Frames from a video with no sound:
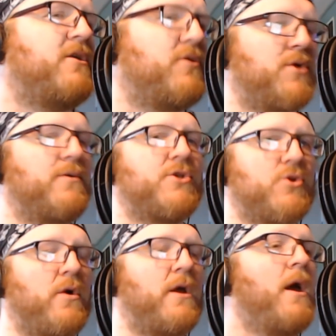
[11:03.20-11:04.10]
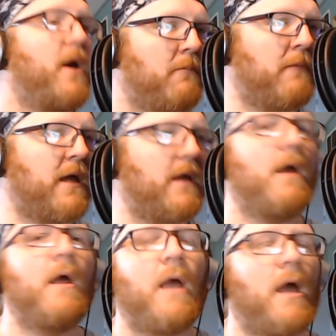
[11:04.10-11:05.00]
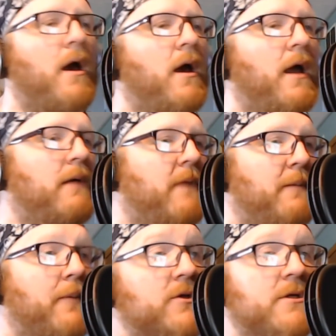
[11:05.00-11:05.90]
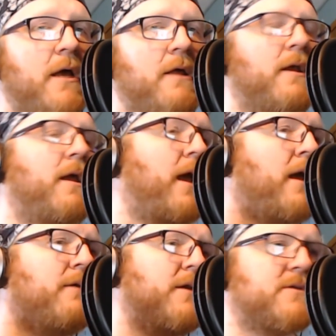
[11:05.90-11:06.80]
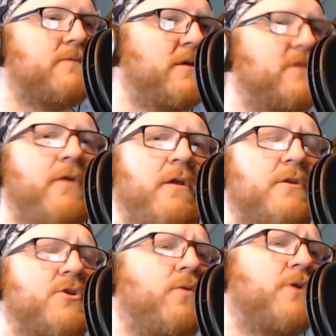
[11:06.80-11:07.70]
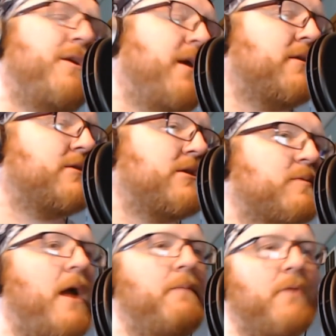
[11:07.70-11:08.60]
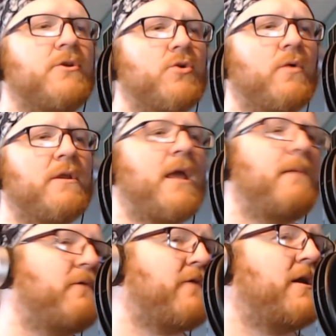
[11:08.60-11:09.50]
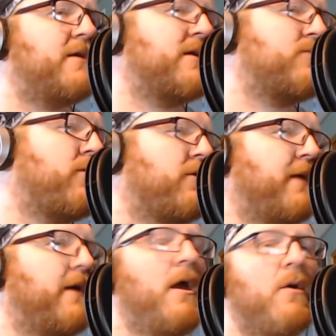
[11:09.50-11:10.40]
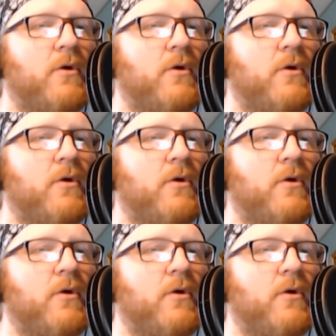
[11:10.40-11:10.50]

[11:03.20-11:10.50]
and you do enjoy me and my personality and this video that you're watching, hit the subscribe button. Join the Game Over 86 world, man.